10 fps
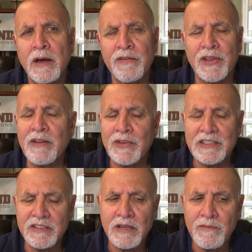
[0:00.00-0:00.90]
of
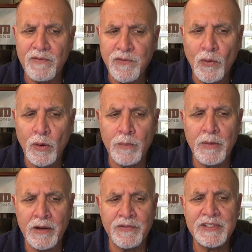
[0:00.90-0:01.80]
giving some
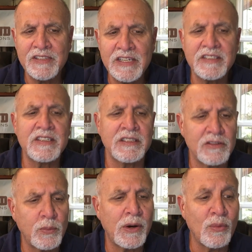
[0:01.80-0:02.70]
form of
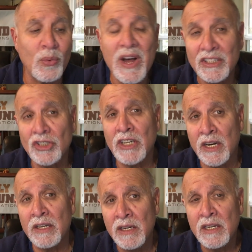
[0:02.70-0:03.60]
assistance, while
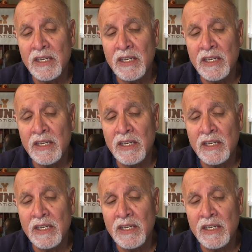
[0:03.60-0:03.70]
Russia